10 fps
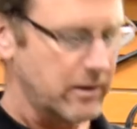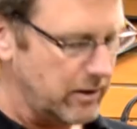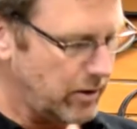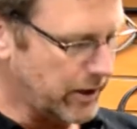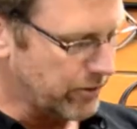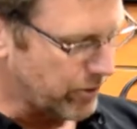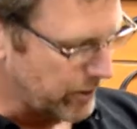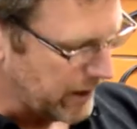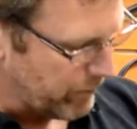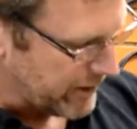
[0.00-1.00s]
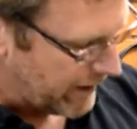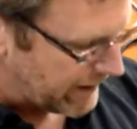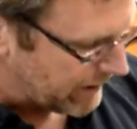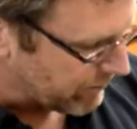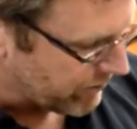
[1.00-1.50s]
Okay, so again, we
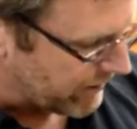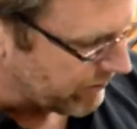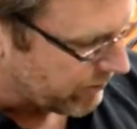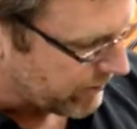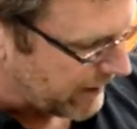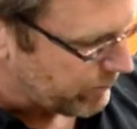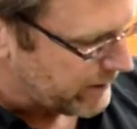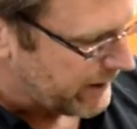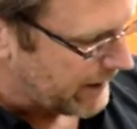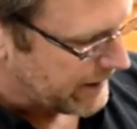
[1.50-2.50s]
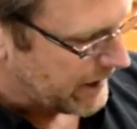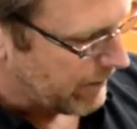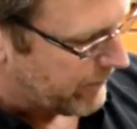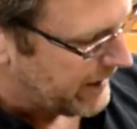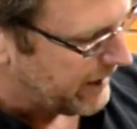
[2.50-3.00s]
tighten up the set screw, and as we tighten it
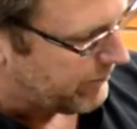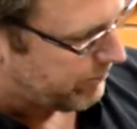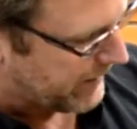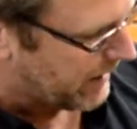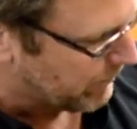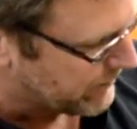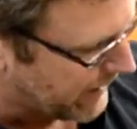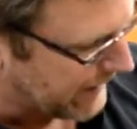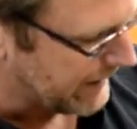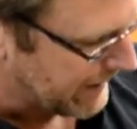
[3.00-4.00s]
up, these become tightened